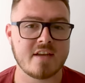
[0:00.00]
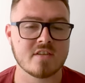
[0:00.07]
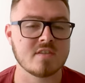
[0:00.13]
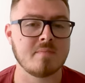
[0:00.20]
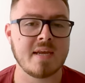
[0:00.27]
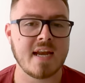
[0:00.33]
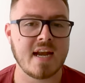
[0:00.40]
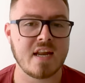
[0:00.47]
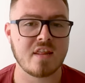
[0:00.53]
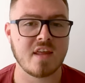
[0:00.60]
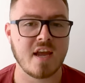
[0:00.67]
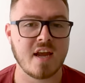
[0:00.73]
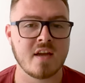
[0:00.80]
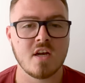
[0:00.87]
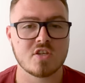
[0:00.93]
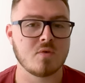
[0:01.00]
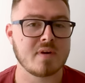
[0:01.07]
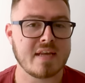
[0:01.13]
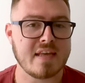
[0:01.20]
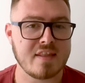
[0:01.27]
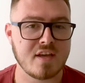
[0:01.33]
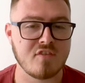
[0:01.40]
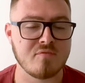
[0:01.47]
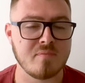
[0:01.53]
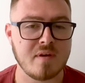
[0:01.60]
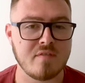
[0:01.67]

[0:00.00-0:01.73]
It doesn't mean anything. Don't want to get the government